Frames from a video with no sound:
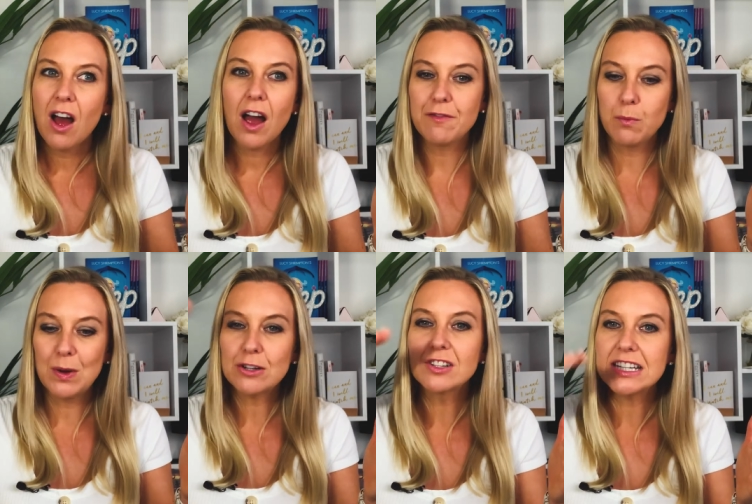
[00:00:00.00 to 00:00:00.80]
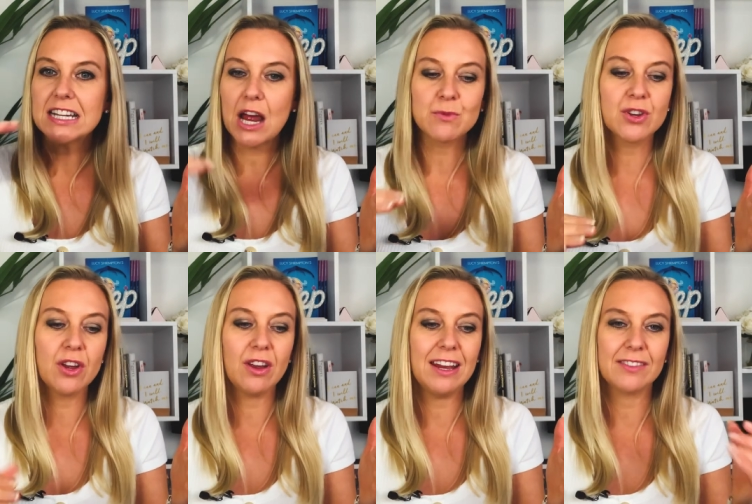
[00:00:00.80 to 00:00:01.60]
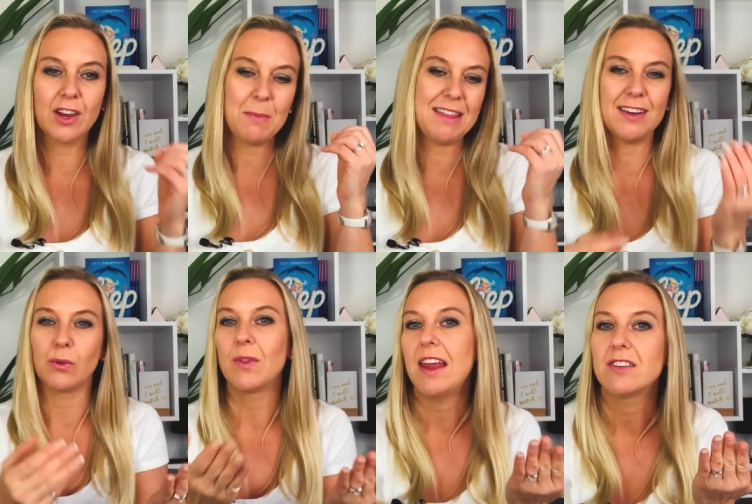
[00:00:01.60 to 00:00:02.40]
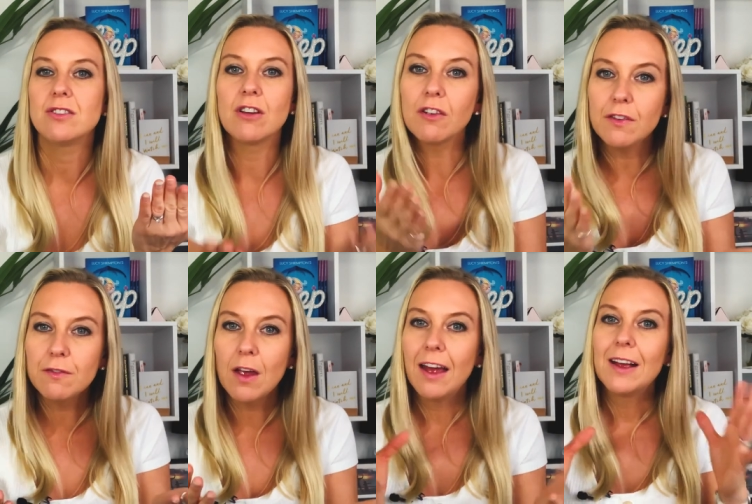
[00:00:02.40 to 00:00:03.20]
I've whittled it down to it's going to be this or this, you know, if you've,